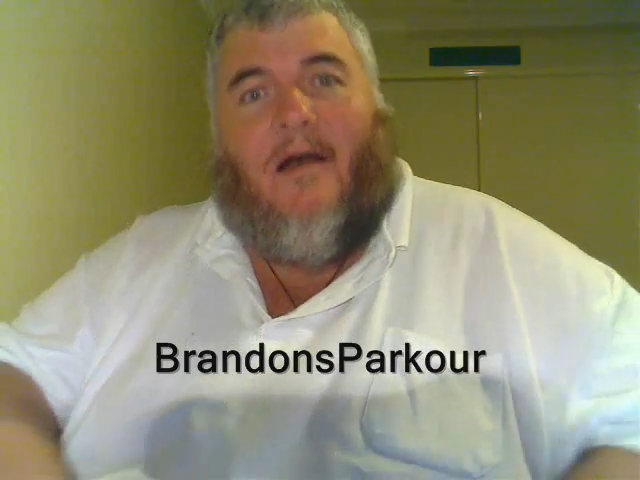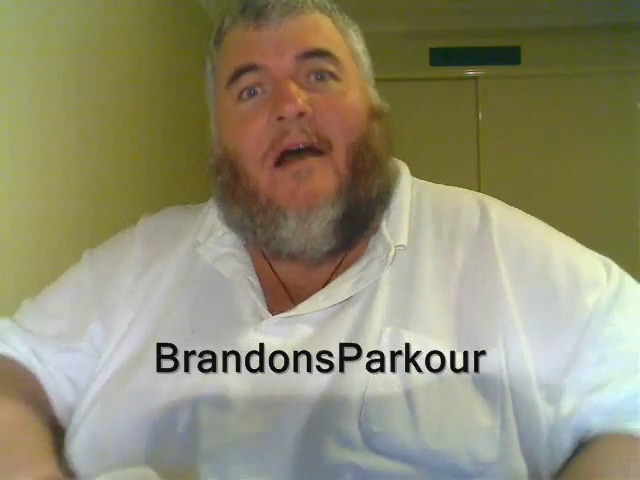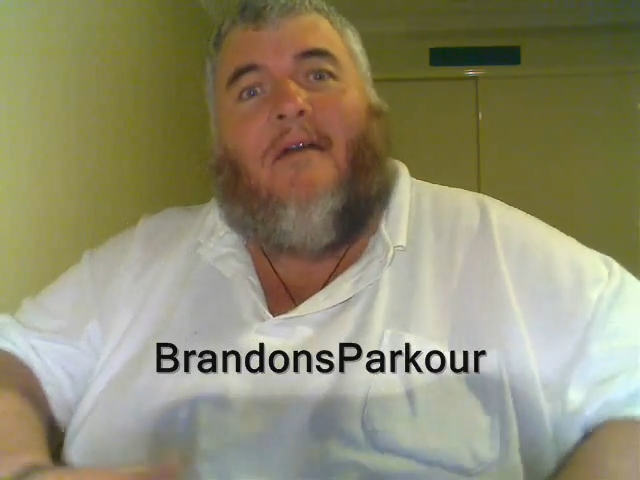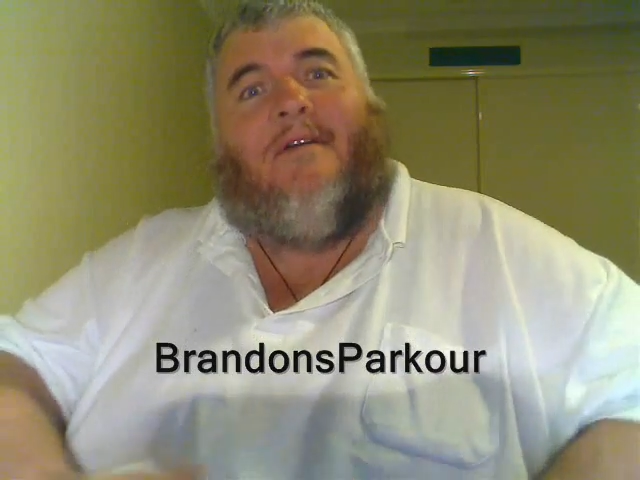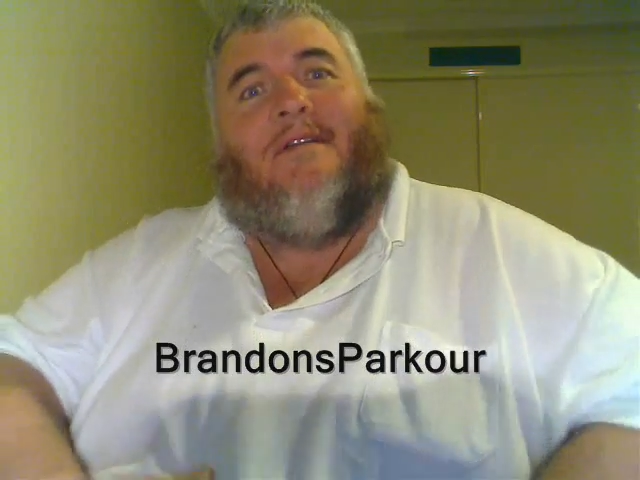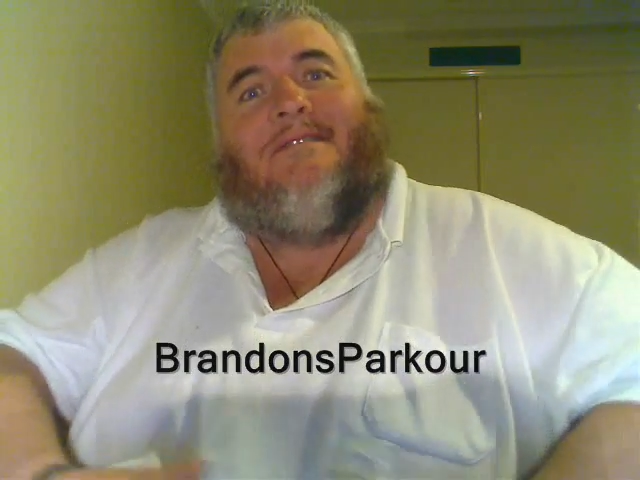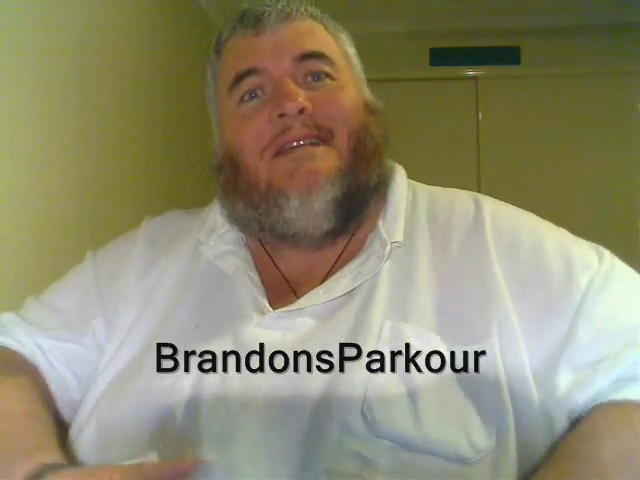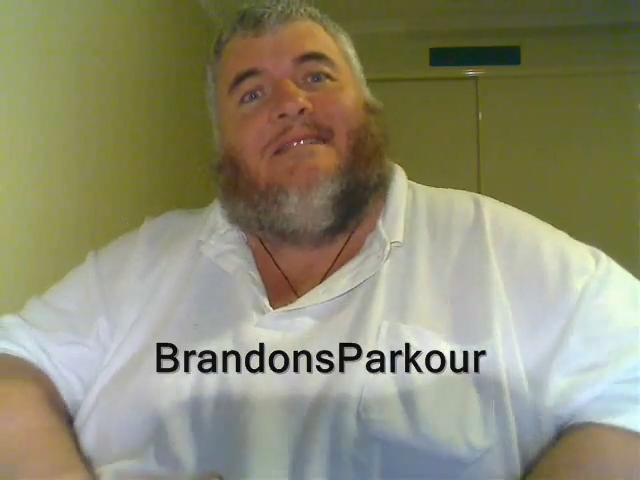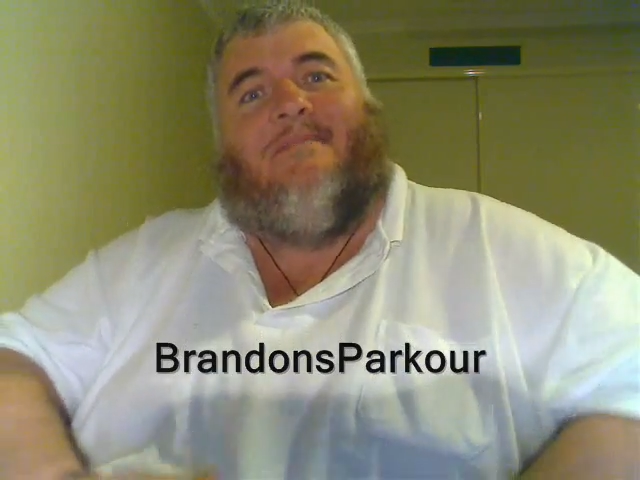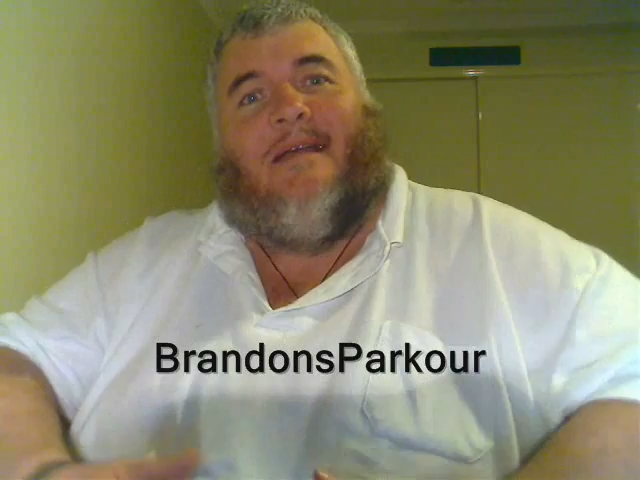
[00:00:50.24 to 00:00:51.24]
I've got a
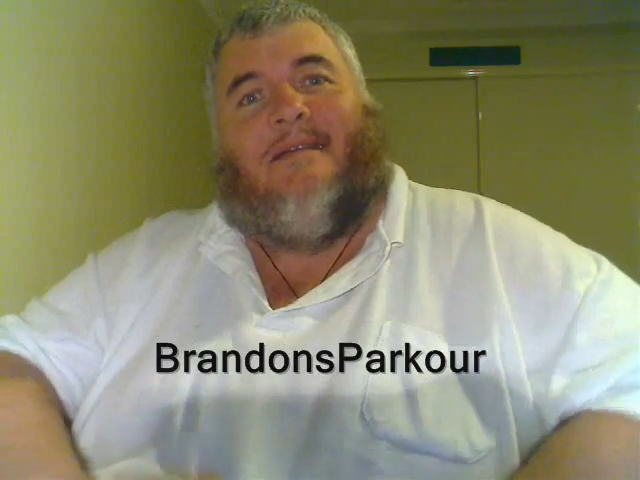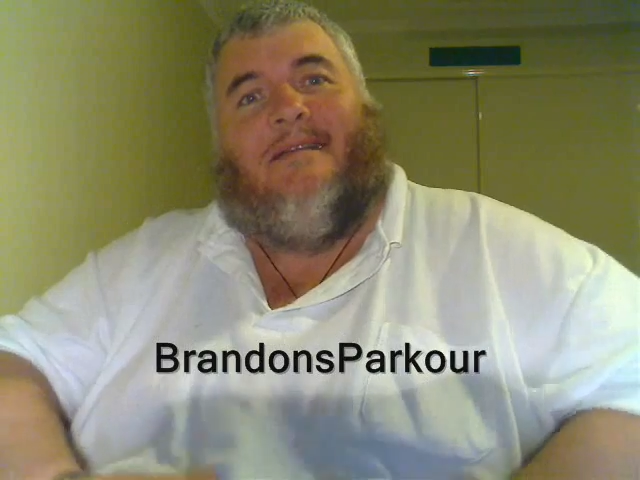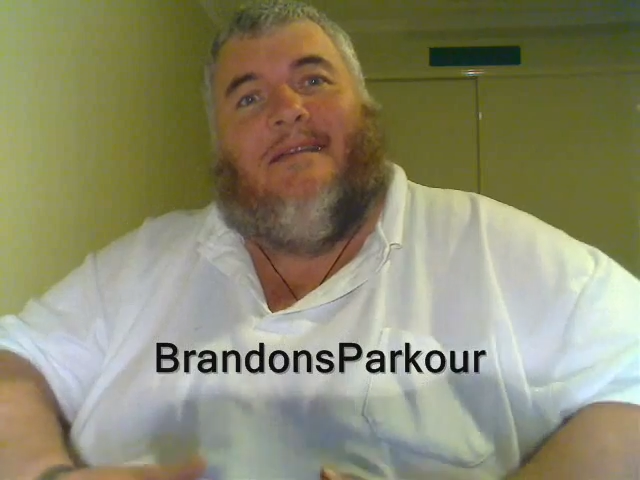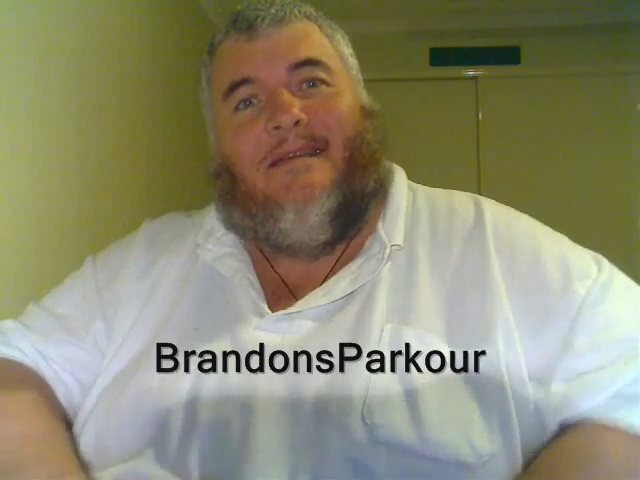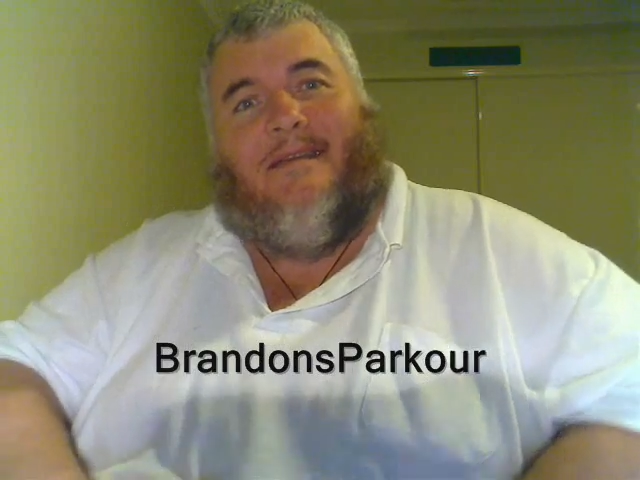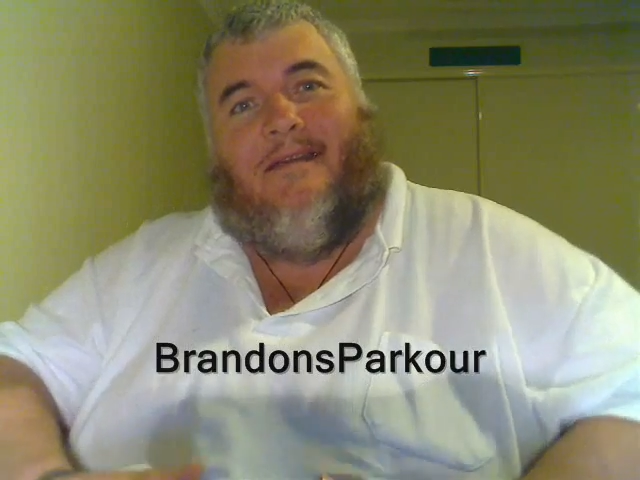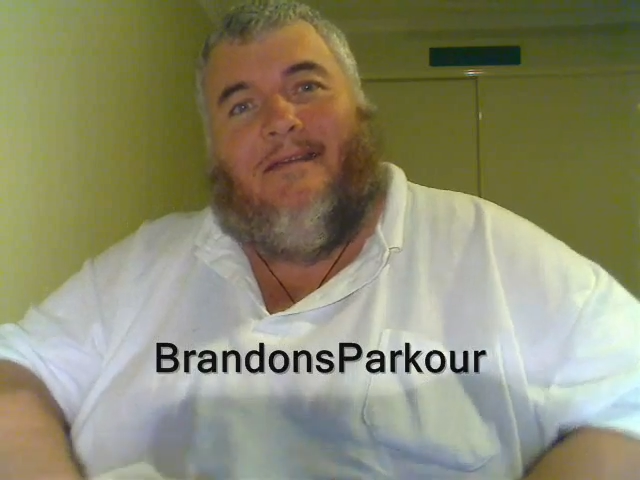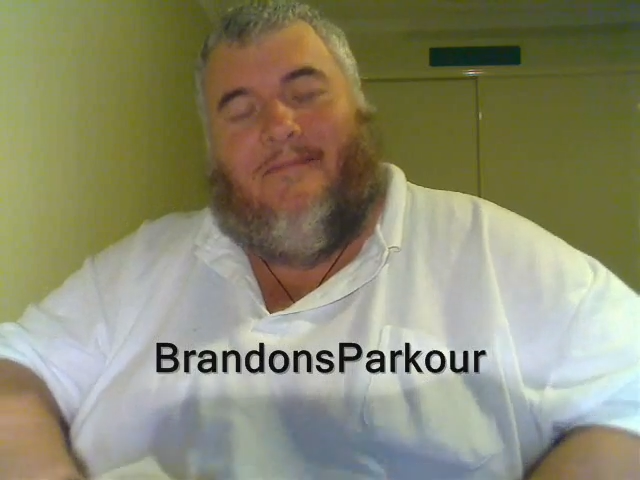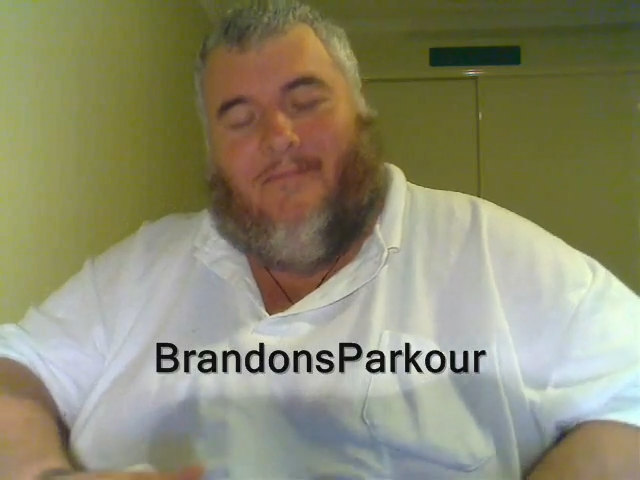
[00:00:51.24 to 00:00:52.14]
six pack here.